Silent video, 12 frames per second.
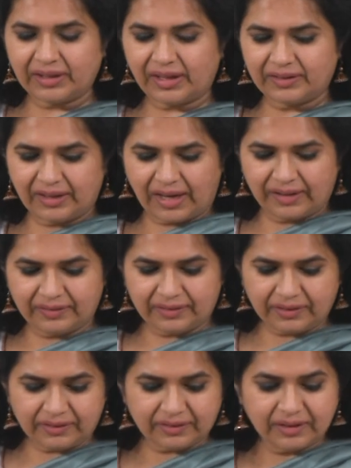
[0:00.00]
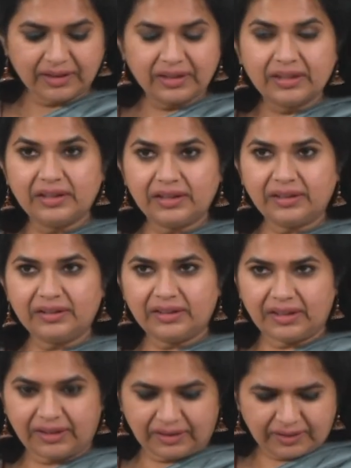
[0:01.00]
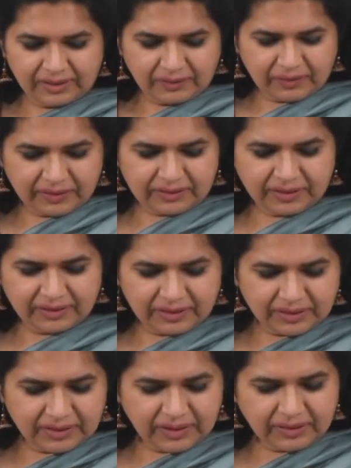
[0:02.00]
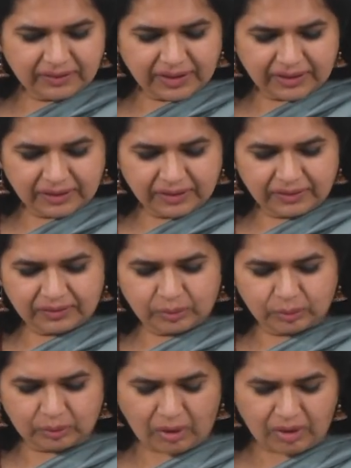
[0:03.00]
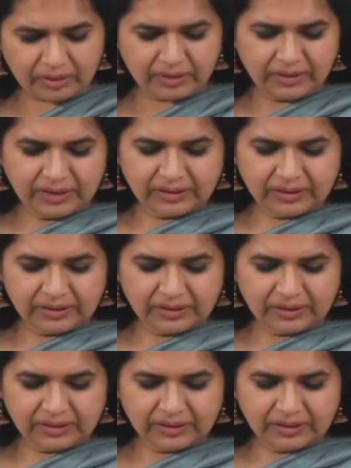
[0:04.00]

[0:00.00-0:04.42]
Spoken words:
are the answers. Learning, first is learning, second is to talk,